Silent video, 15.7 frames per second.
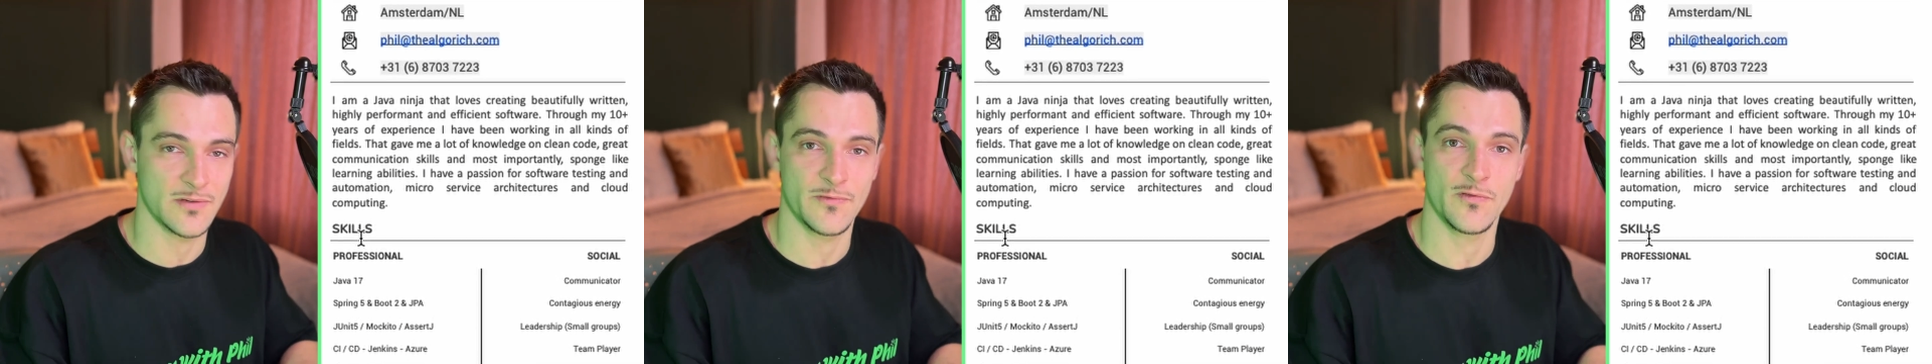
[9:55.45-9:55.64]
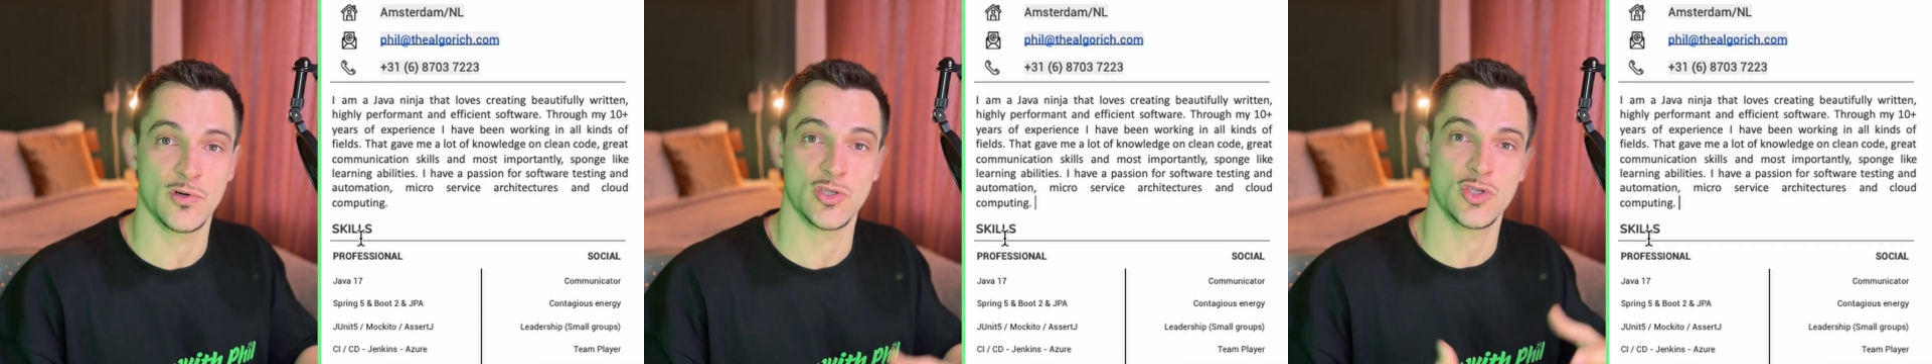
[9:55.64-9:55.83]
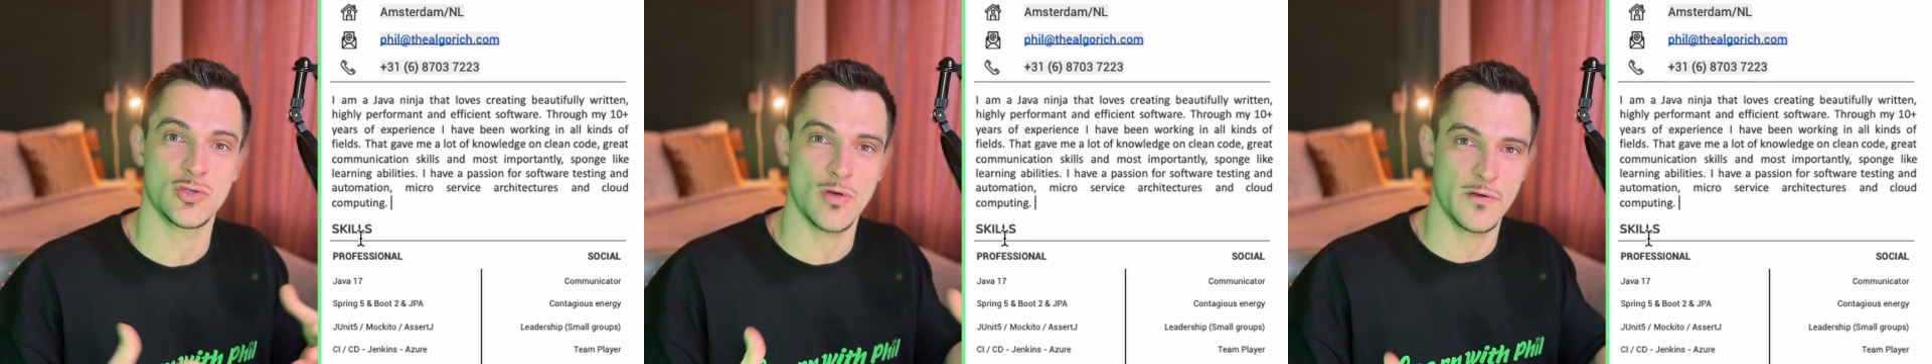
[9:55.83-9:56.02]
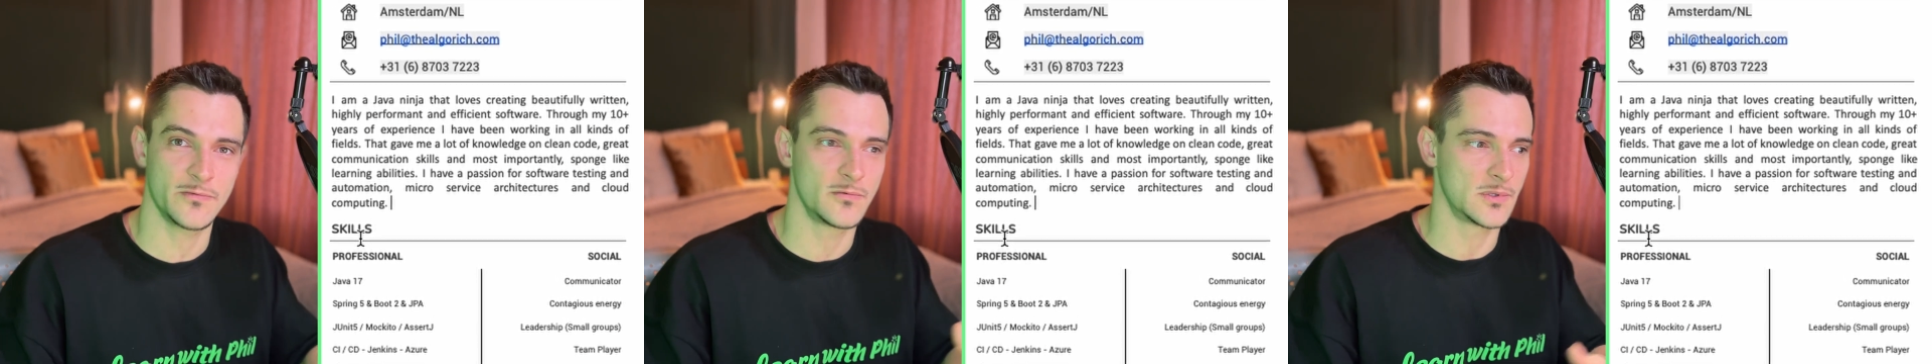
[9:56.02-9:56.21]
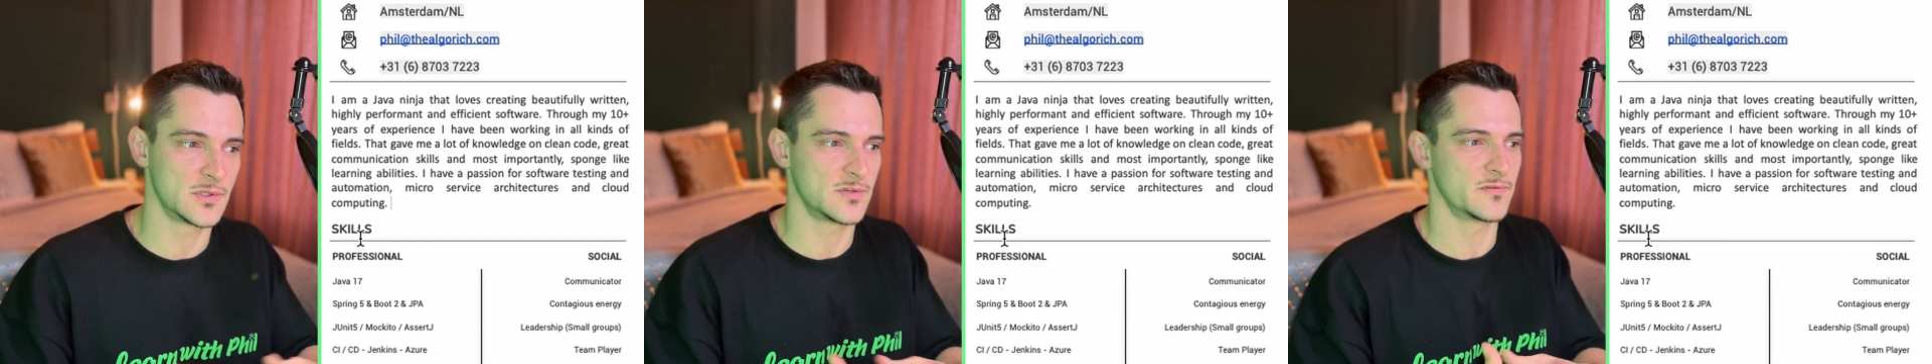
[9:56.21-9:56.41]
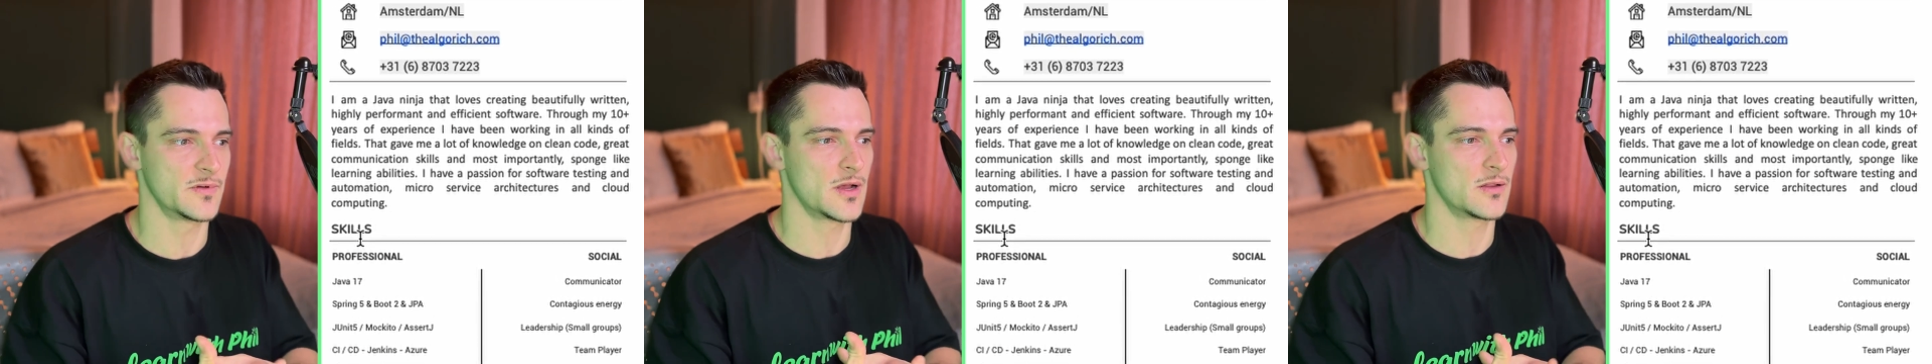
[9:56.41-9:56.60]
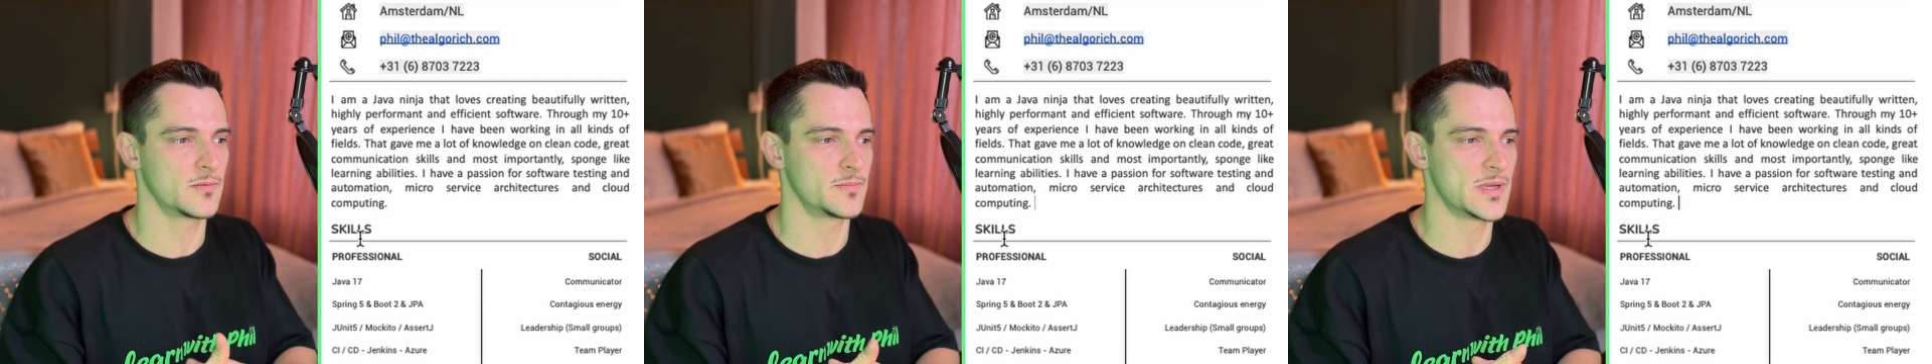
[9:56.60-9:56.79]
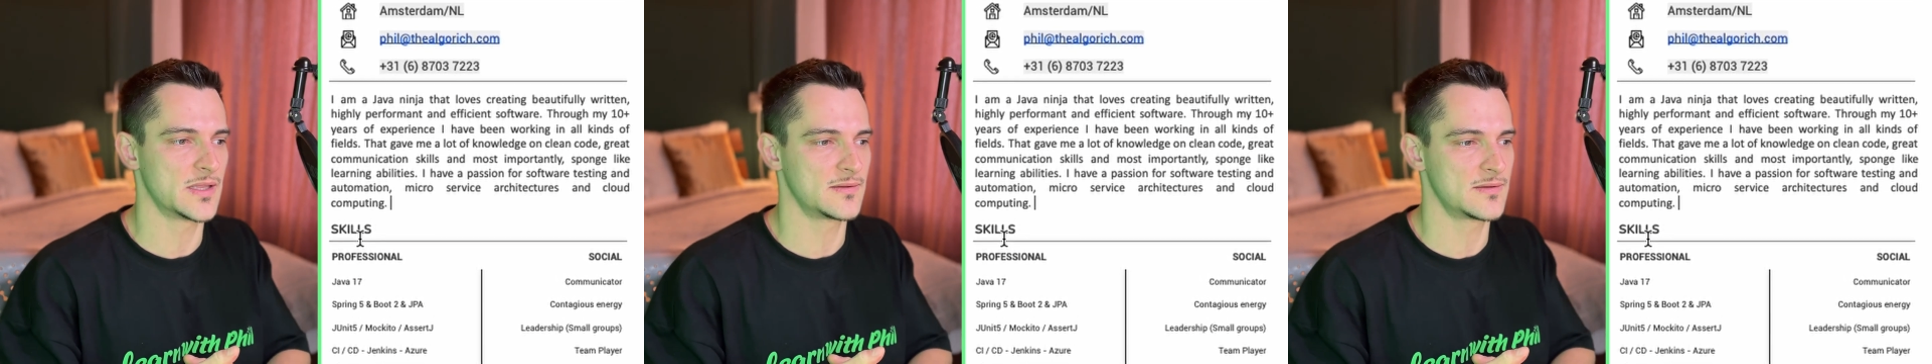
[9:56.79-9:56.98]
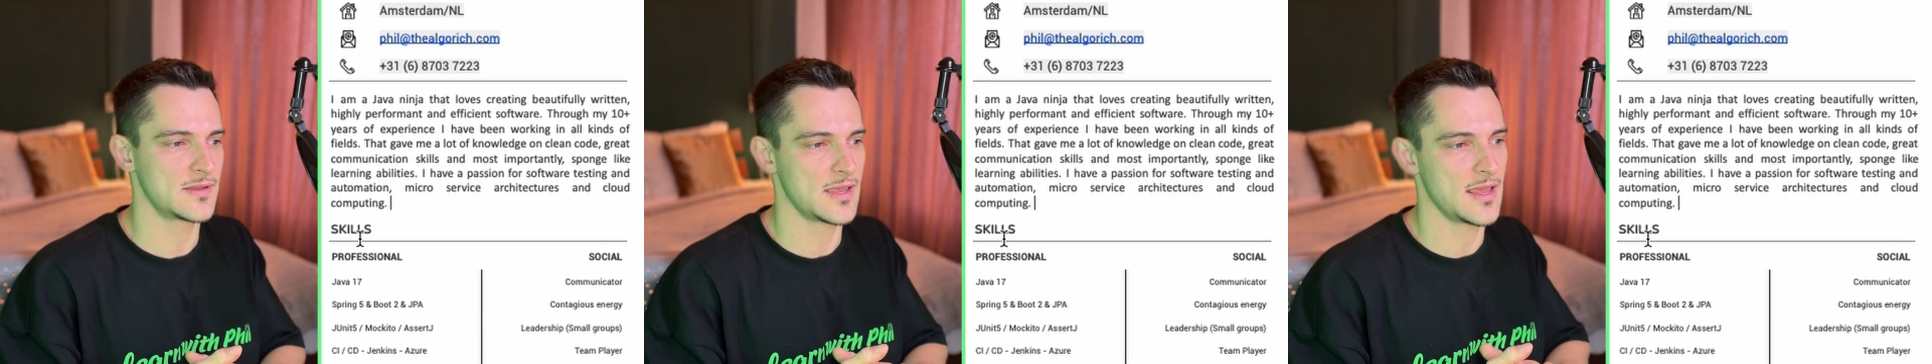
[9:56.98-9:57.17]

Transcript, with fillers: for software development,